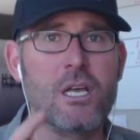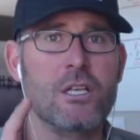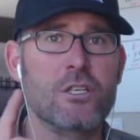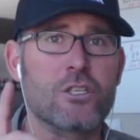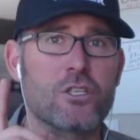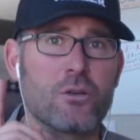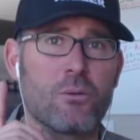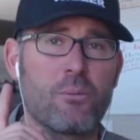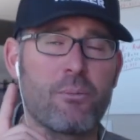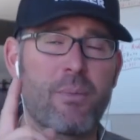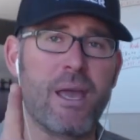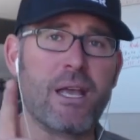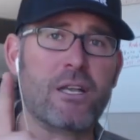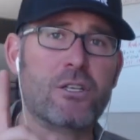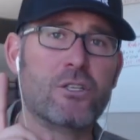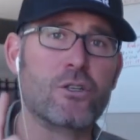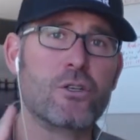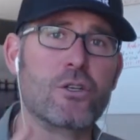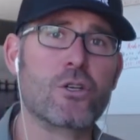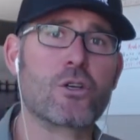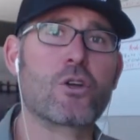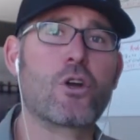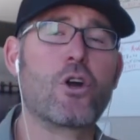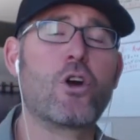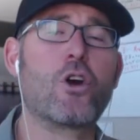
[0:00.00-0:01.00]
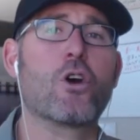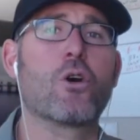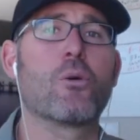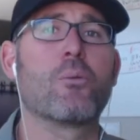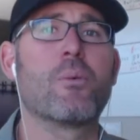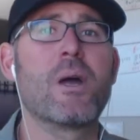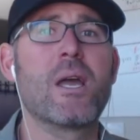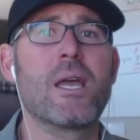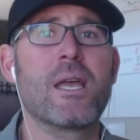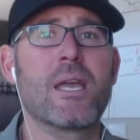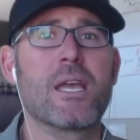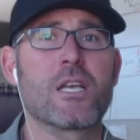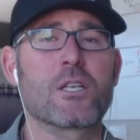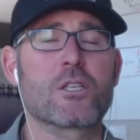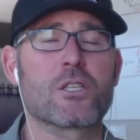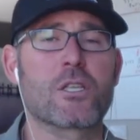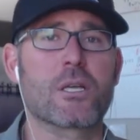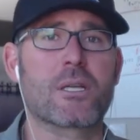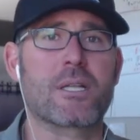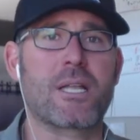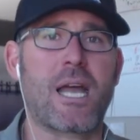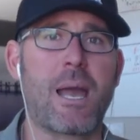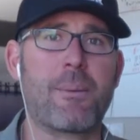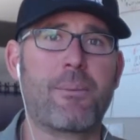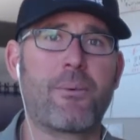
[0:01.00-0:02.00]
So make sure your home is
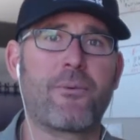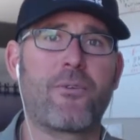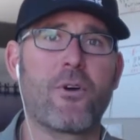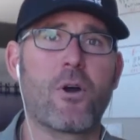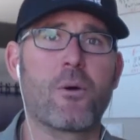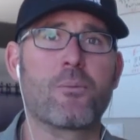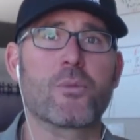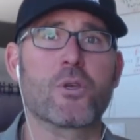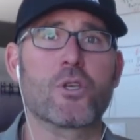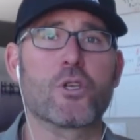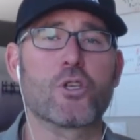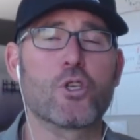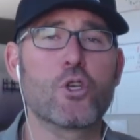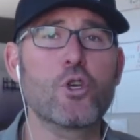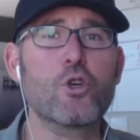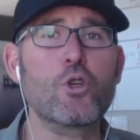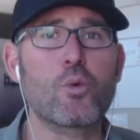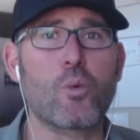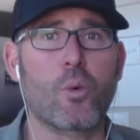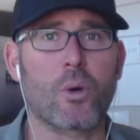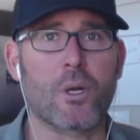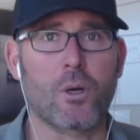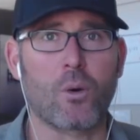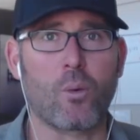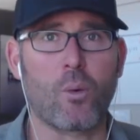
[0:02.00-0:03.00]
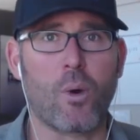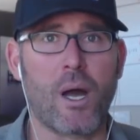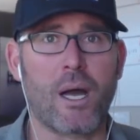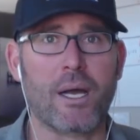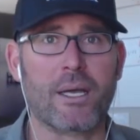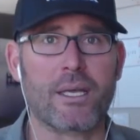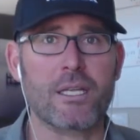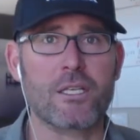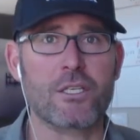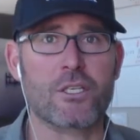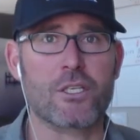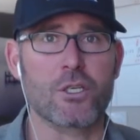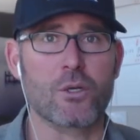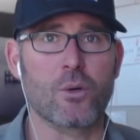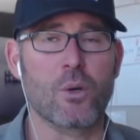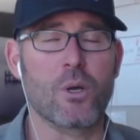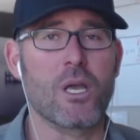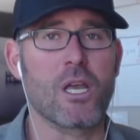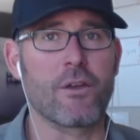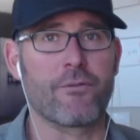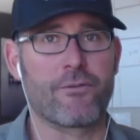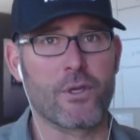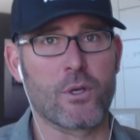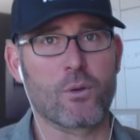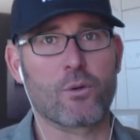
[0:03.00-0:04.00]
the type of home you'd want to walk into
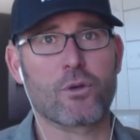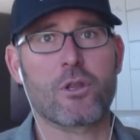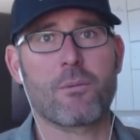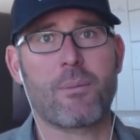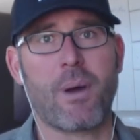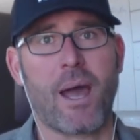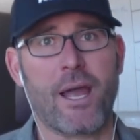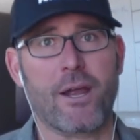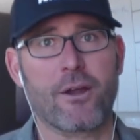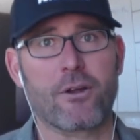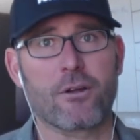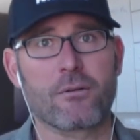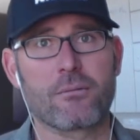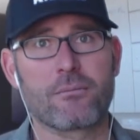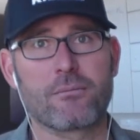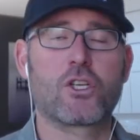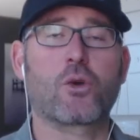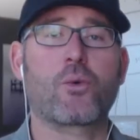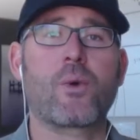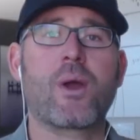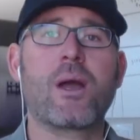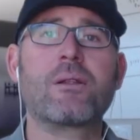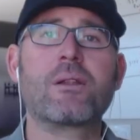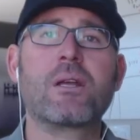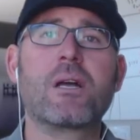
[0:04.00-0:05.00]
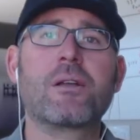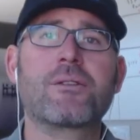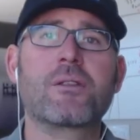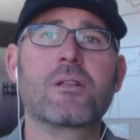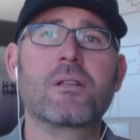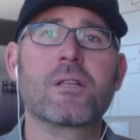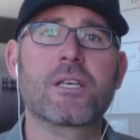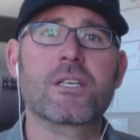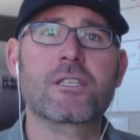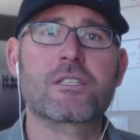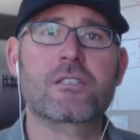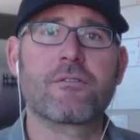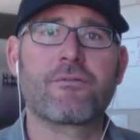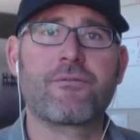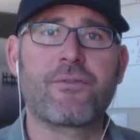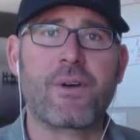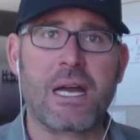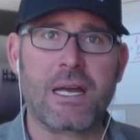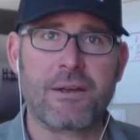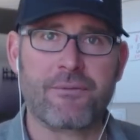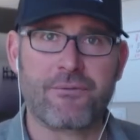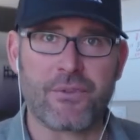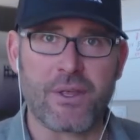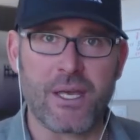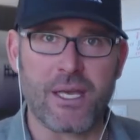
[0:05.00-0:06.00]
if you were the buyer. To round out the list of
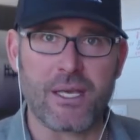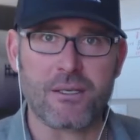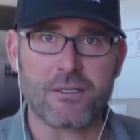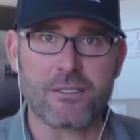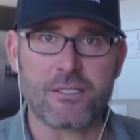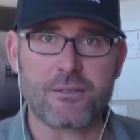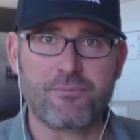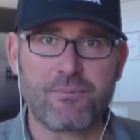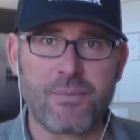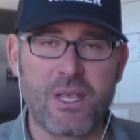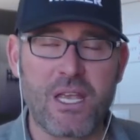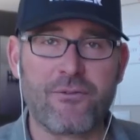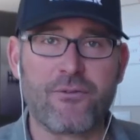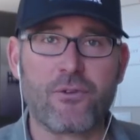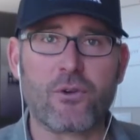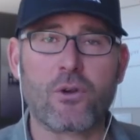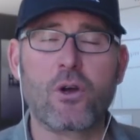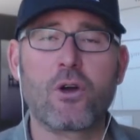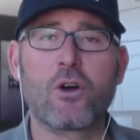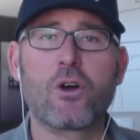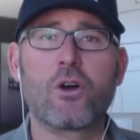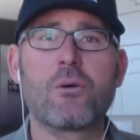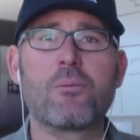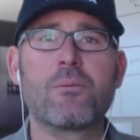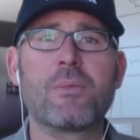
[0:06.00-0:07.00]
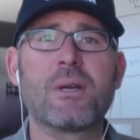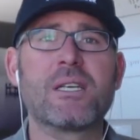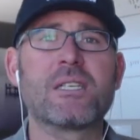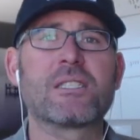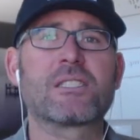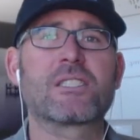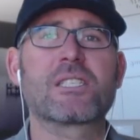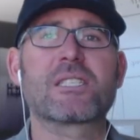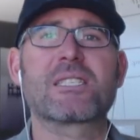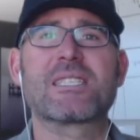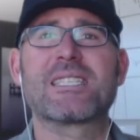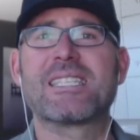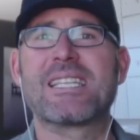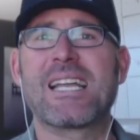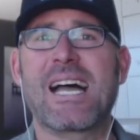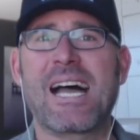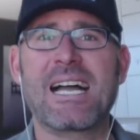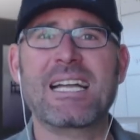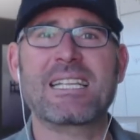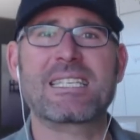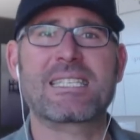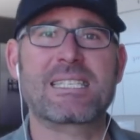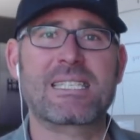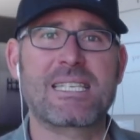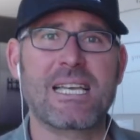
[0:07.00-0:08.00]
five things, if your home is just
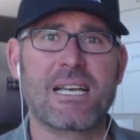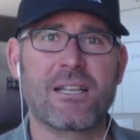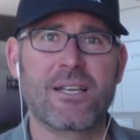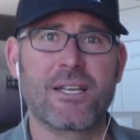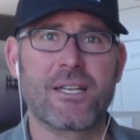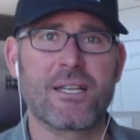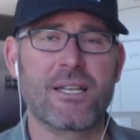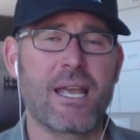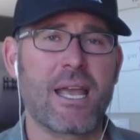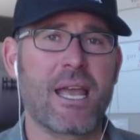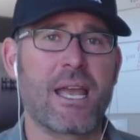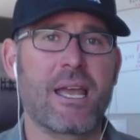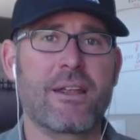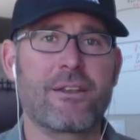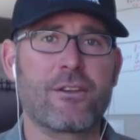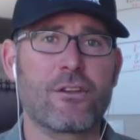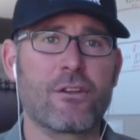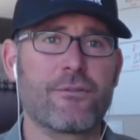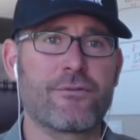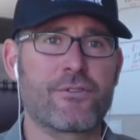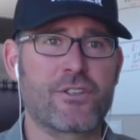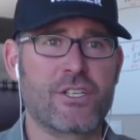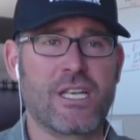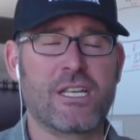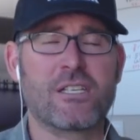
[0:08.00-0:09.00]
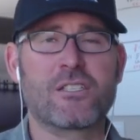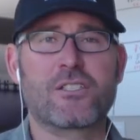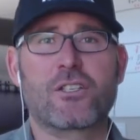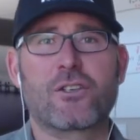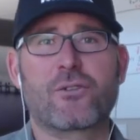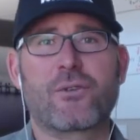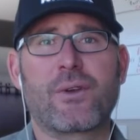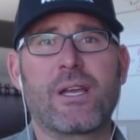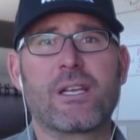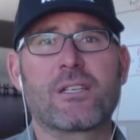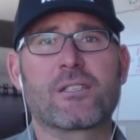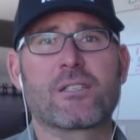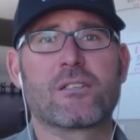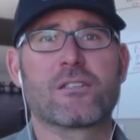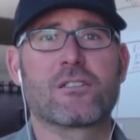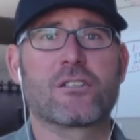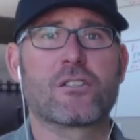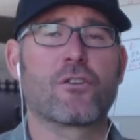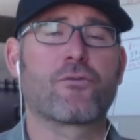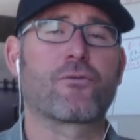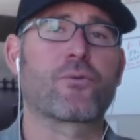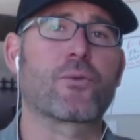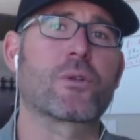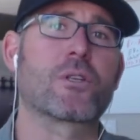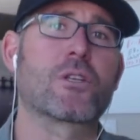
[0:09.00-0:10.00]
not selling and you've changed your agents,
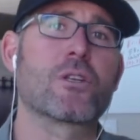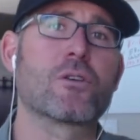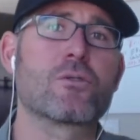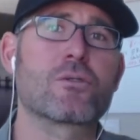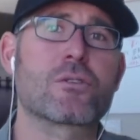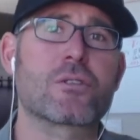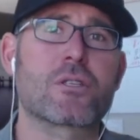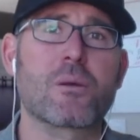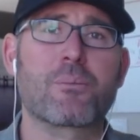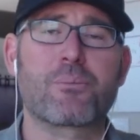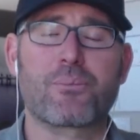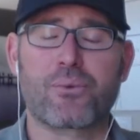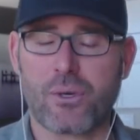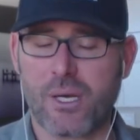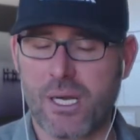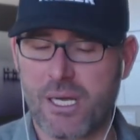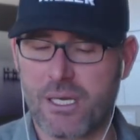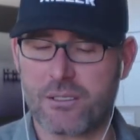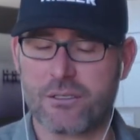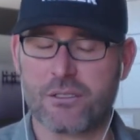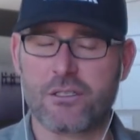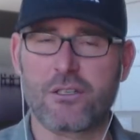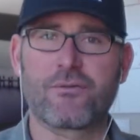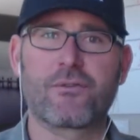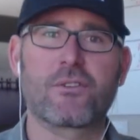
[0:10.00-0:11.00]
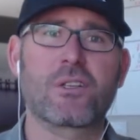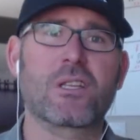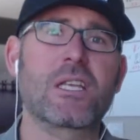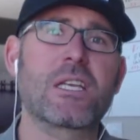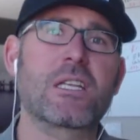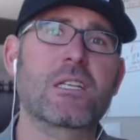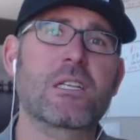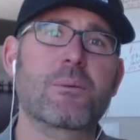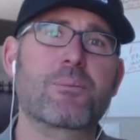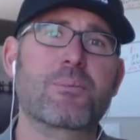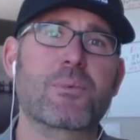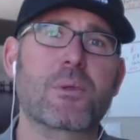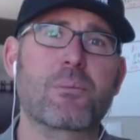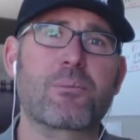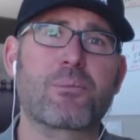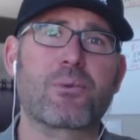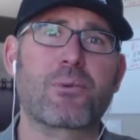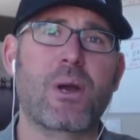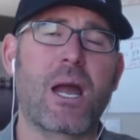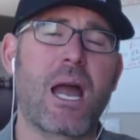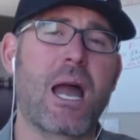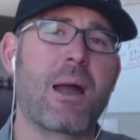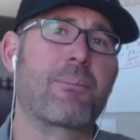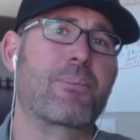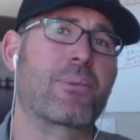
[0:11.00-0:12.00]
you've reduced the price, you've cleaned up the
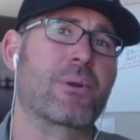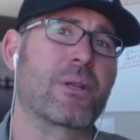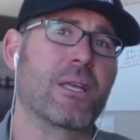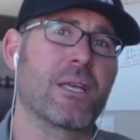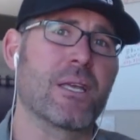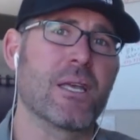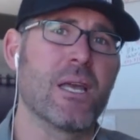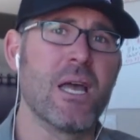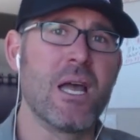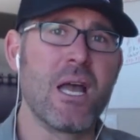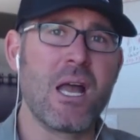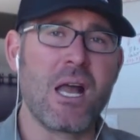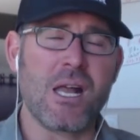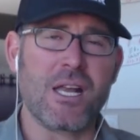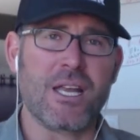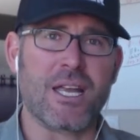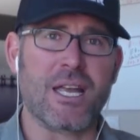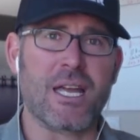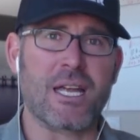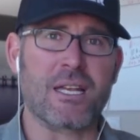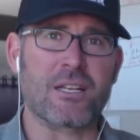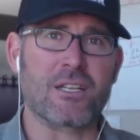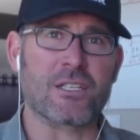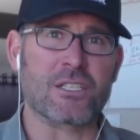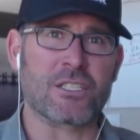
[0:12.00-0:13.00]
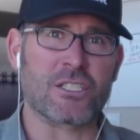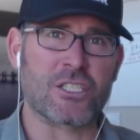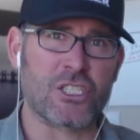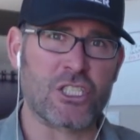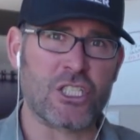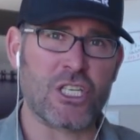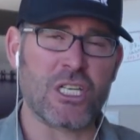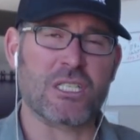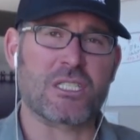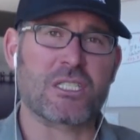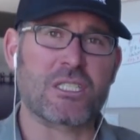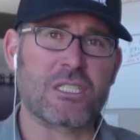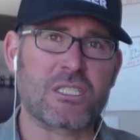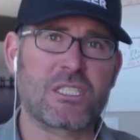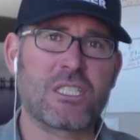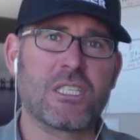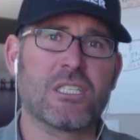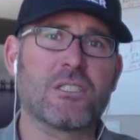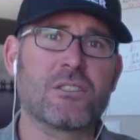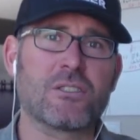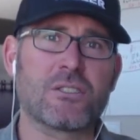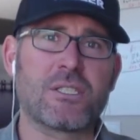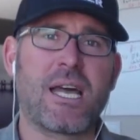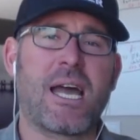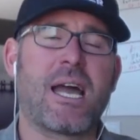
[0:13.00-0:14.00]
property, and it's just
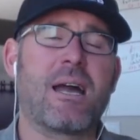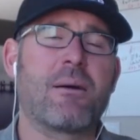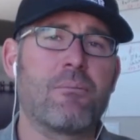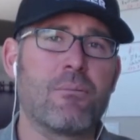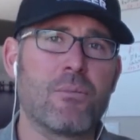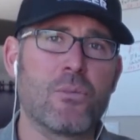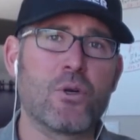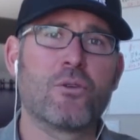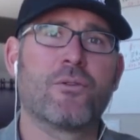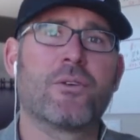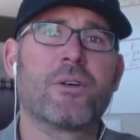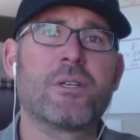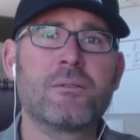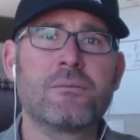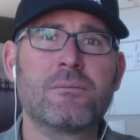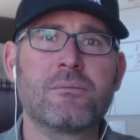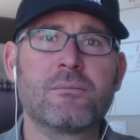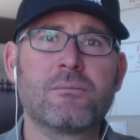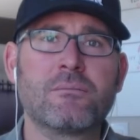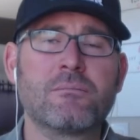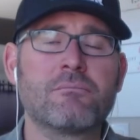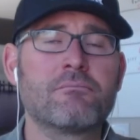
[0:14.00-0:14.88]
still not moving,